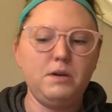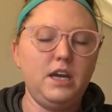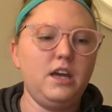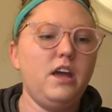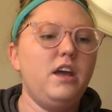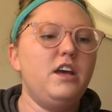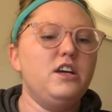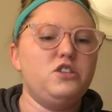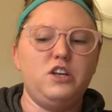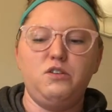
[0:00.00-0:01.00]
me.
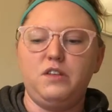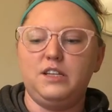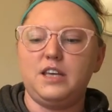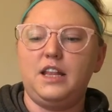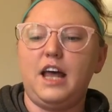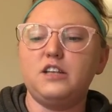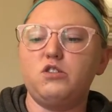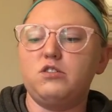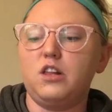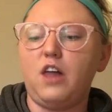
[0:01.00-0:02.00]
So you can do things like that.
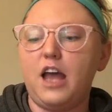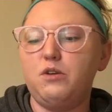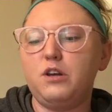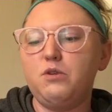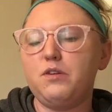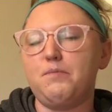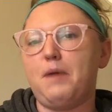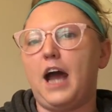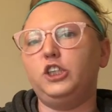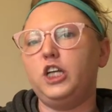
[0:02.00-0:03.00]
So there's a lot you can do with
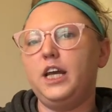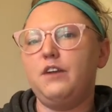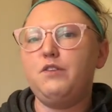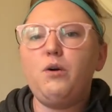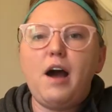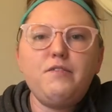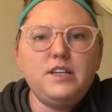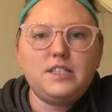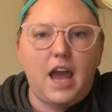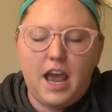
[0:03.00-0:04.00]
matching. And if you don't have
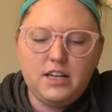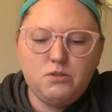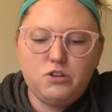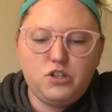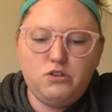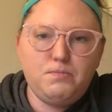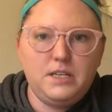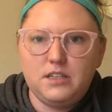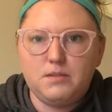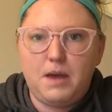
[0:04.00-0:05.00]
these tags, you can just use
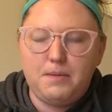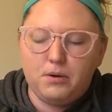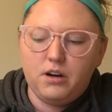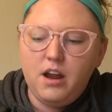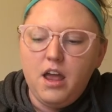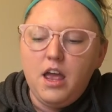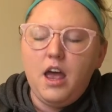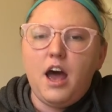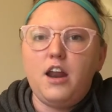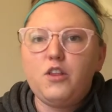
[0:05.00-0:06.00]
pieces of paper.
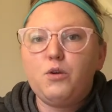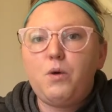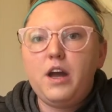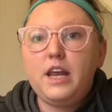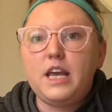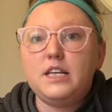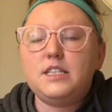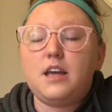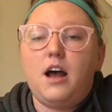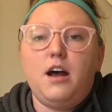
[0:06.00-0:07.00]
Another one
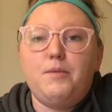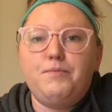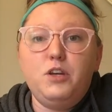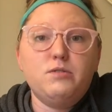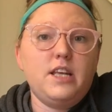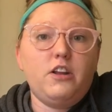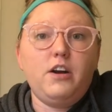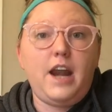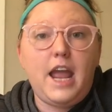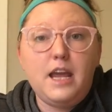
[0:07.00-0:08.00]
is using
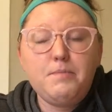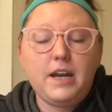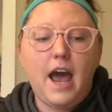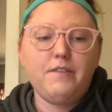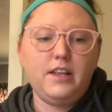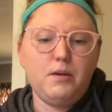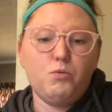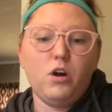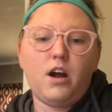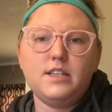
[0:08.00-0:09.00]
their name and having them
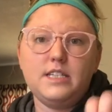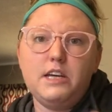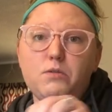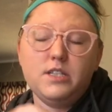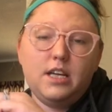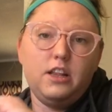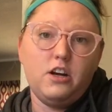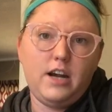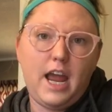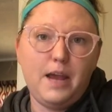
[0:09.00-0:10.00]
work on sequencing
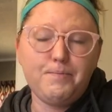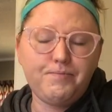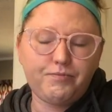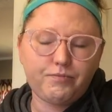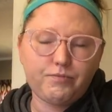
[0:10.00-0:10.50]
their name.